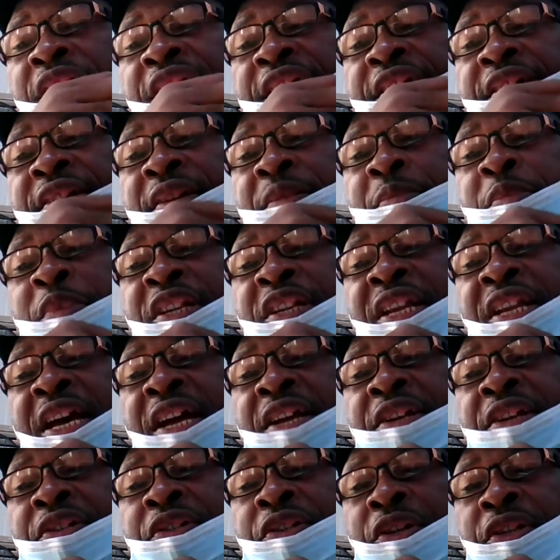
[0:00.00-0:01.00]
the
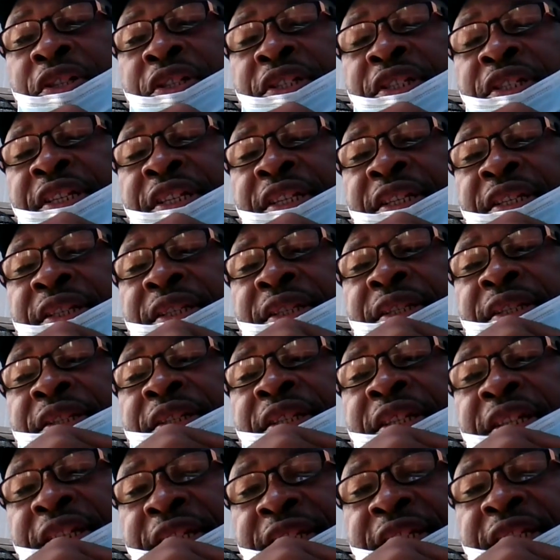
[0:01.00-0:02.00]
criminal justice
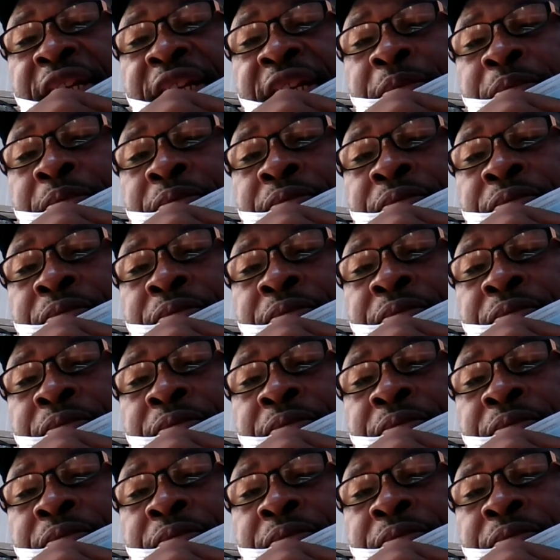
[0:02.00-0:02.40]
system.